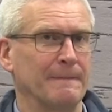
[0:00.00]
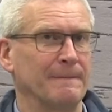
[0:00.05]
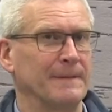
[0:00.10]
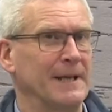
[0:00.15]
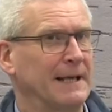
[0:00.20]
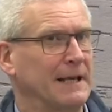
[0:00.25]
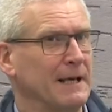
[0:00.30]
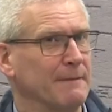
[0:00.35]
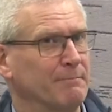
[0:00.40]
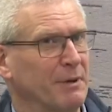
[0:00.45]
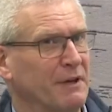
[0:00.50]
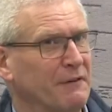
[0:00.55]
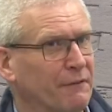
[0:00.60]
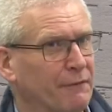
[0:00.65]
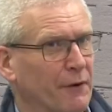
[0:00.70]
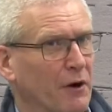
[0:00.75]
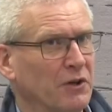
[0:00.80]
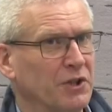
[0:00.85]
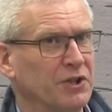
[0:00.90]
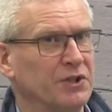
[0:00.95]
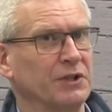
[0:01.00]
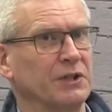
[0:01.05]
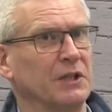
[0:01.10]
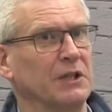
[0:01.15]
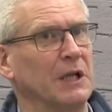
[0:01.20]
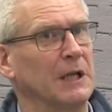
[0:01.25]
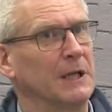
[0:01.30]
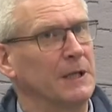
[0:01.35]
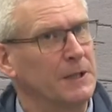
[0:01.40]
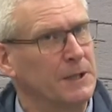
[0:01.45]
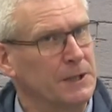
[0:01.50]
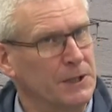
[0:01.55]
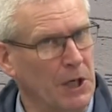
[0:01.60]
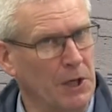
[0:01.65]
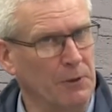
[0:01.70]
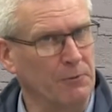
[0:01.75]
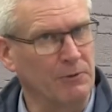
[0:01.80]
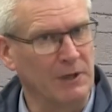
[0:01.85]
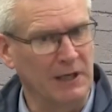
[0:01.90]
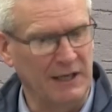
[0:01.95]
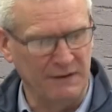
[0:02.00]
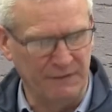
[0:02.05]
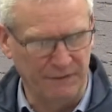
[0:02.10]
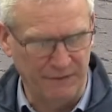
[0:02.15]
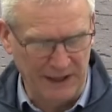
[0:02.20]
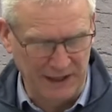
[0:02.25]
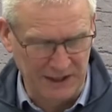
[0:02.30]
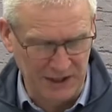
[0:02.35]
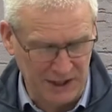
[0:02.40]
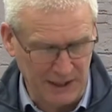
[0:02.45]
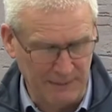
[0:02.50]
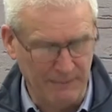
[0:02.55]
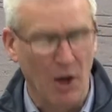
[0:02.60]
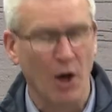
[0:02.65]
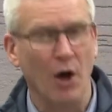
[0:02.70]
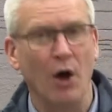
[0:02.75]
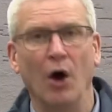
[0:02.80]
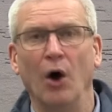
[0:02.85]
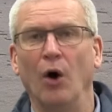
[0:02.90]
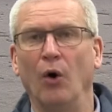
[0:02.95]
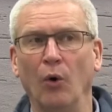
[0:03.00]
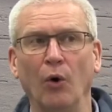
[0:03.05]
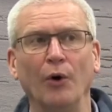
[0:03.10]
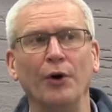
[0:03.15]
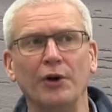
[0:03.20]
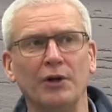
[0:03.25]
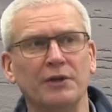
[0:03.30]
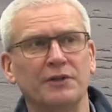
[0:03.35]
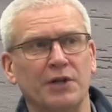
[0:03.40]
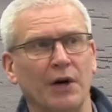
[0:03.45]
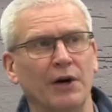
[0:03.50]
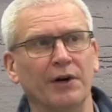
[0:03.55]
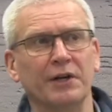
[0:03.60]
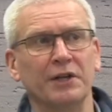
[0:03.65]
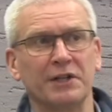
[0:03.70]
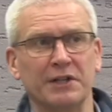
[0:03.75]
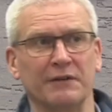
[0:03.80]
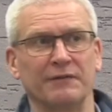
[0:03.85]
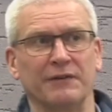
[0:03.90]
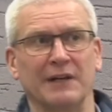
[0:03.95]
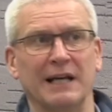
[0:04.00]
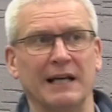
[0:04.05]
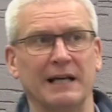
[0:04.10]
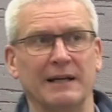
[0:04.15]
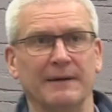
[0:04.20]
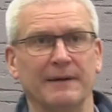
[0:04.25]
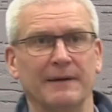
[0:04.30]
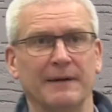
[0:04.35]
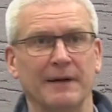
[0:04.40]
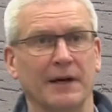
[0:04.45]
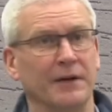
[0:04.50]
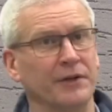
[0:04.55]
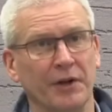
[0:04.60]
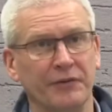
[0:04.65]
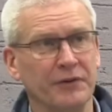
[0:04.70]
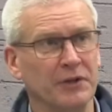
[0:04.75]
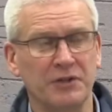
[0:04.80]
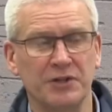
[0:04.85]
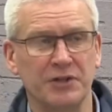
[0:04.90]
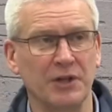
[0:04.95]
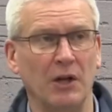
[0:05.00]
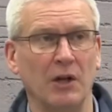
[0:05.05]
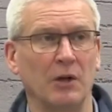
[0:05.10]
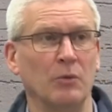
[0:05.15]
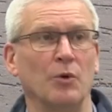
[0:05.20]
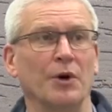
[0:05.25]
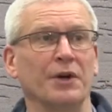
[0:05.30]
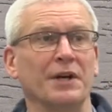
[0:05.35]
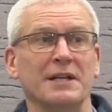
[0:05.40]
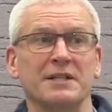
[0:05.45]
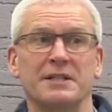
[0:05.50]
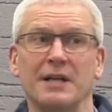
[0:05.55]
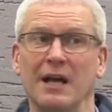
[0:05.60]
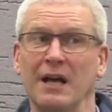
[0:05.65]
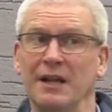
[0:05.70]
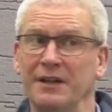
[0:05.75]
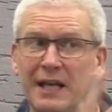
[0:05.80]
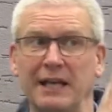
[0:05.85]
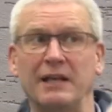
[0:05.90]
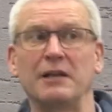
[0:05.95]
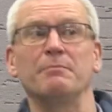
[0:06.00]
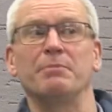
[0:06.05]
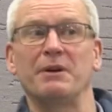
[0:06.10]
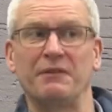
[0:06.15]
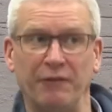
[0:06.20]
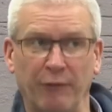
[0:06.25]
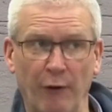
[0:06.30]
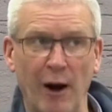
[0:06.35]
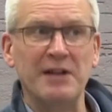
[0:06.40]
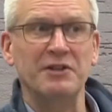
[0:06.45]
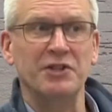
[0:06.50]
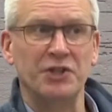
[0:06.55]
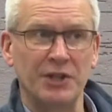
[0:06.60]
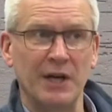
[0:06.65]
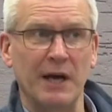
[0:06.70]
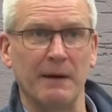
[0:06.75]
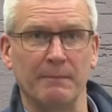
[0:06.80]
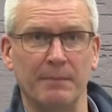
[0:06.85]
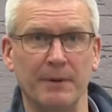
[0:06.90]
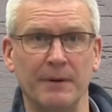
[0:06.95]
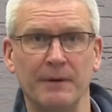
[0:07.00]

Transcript: They can be functional, not really fellowship. Or alternatively, another subtle one is they can be friendship,